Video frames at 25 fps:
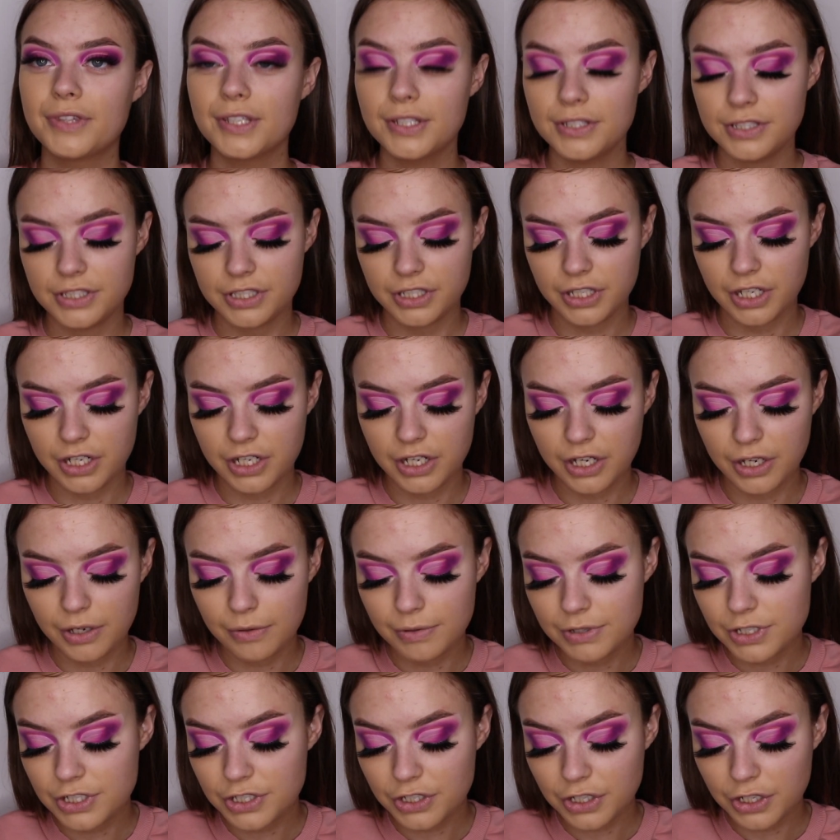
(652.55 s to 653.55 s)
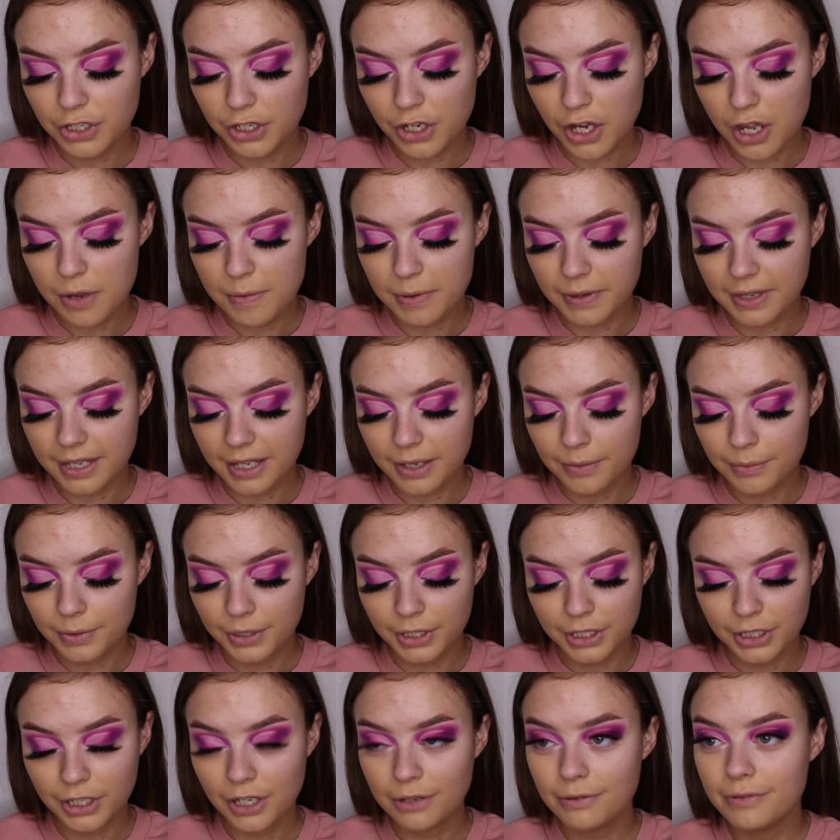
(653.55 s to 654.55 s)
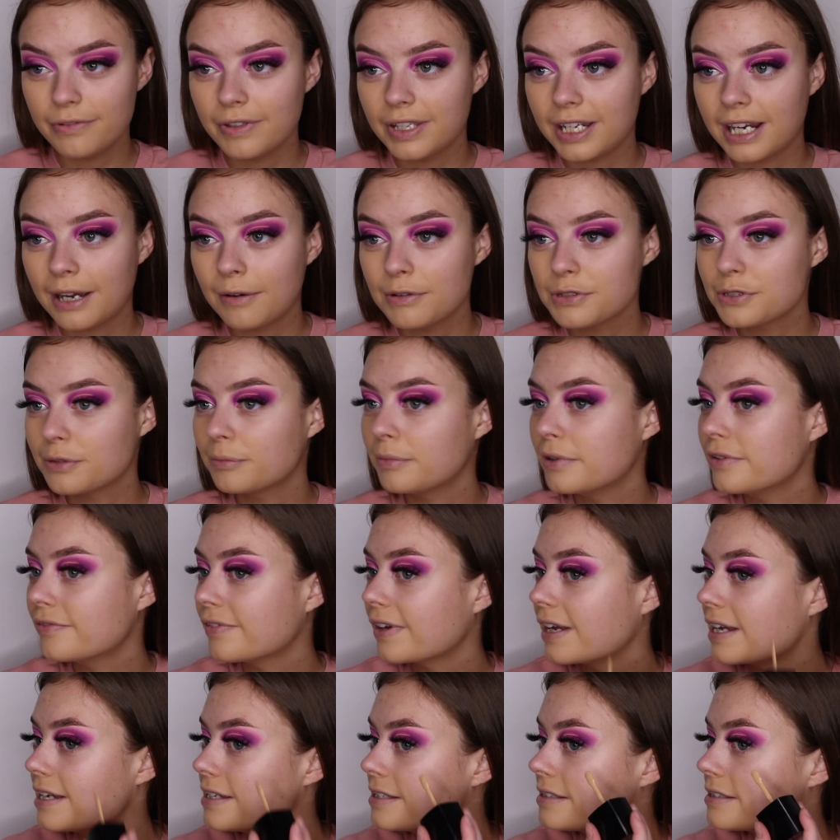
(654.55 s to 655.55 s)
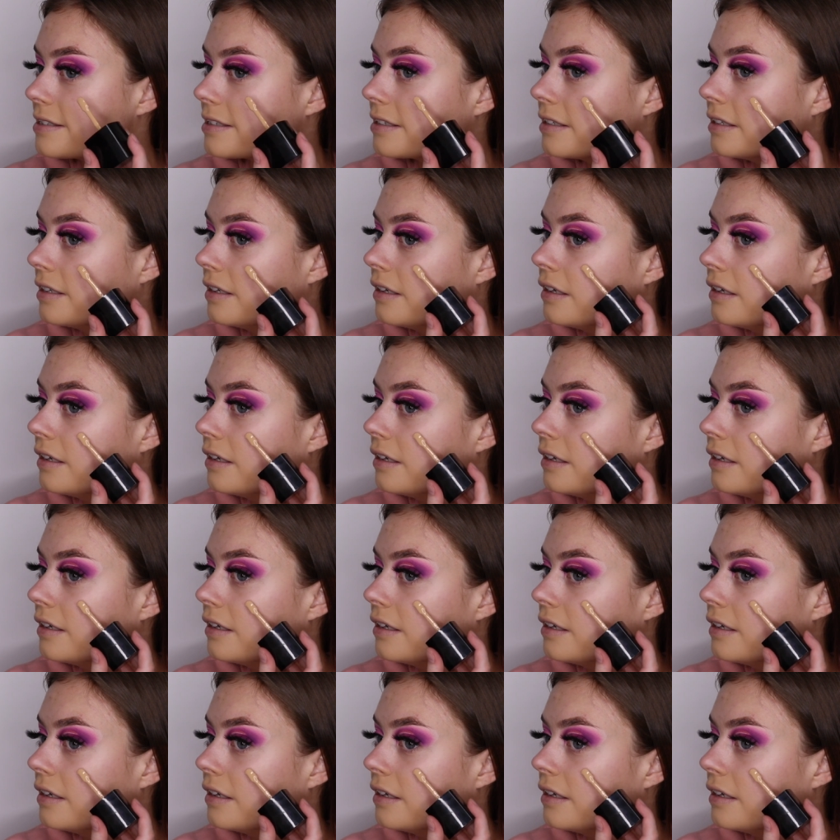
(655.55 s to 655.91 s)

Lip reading: So you know, we're just gonna go with it. We're gonna go with it now it's on my face.